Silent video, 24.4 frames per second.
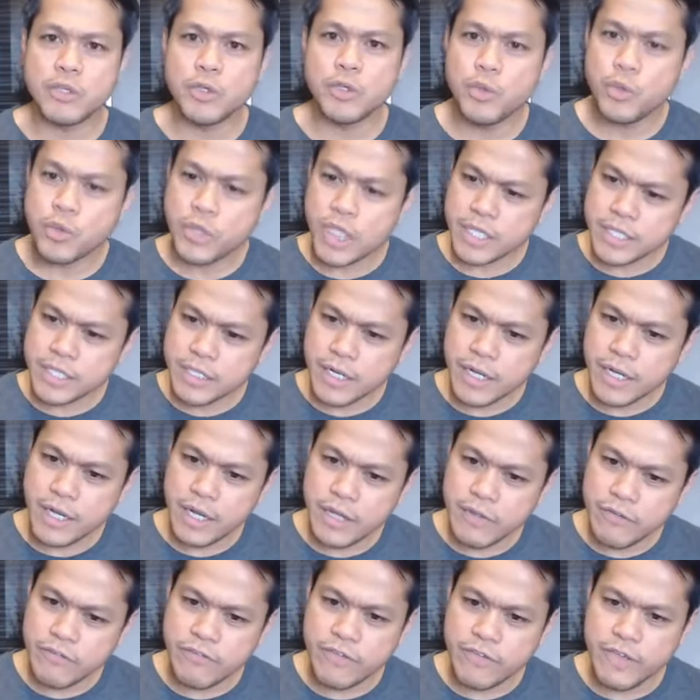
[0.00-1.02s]
you can
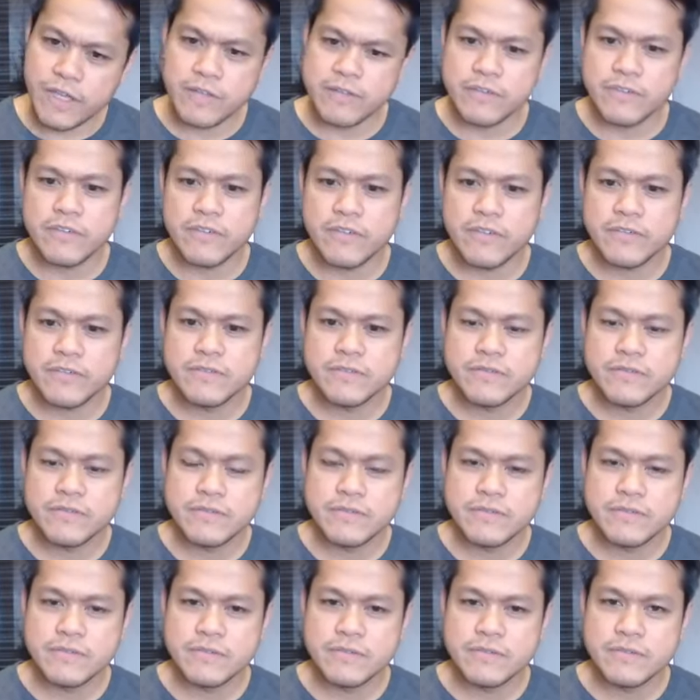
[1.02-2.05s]
really feel
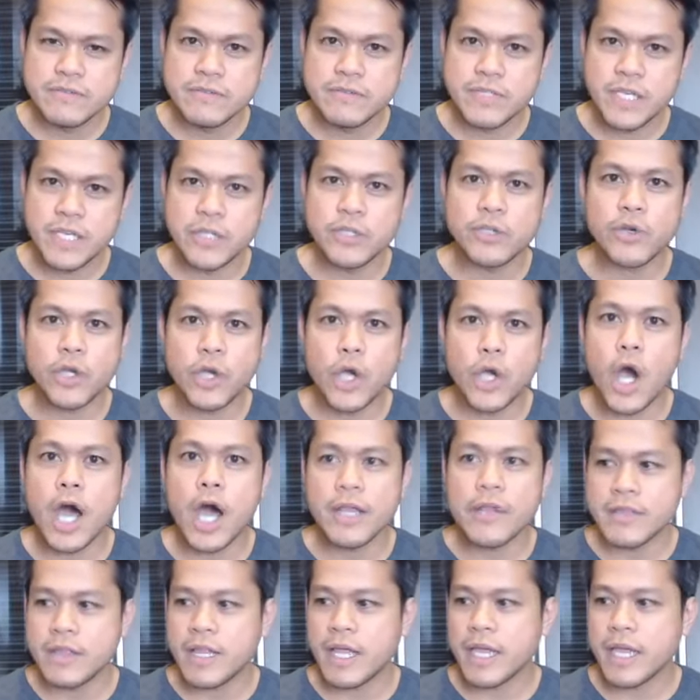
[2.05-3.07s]
in your
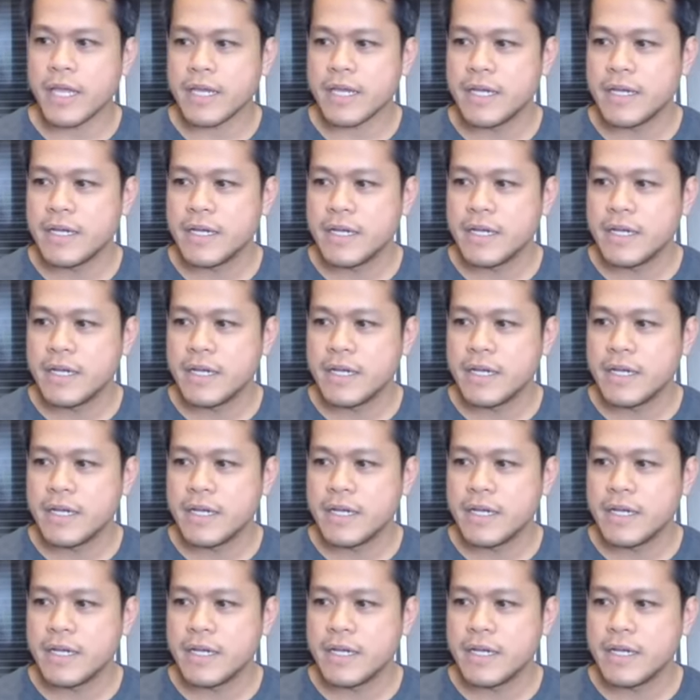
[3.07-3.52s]
gut like,